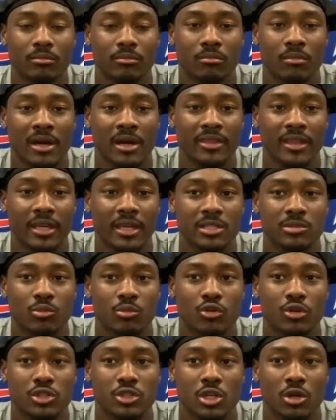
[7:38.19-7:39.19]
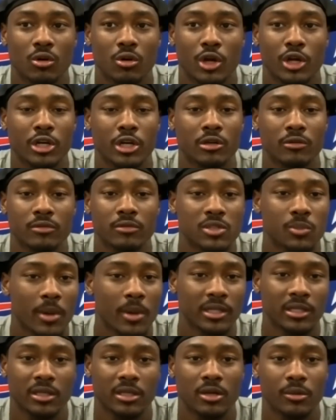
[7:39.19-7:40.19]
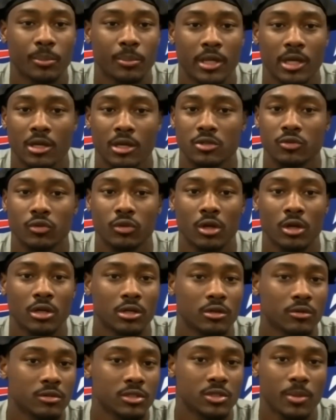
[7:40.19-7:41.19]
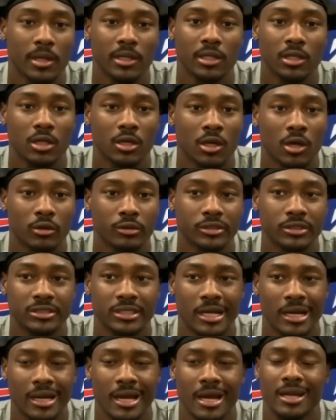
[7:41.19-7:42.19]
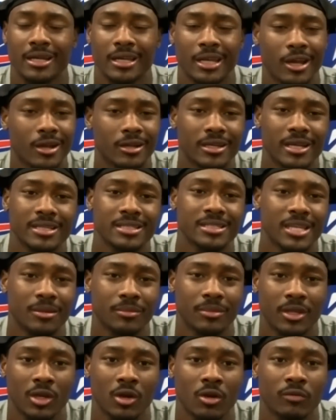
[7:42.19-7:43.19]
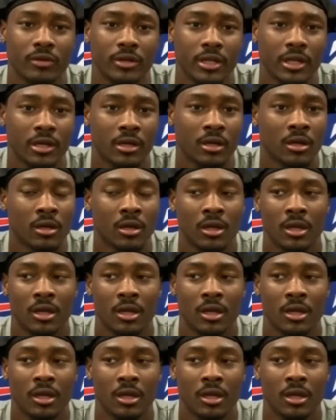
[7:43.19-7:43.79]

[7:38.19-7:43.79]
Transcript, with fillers: My thing is more so earning the respect of your peers, earning the respect of your coaches, and I kind of carried that same thing over here.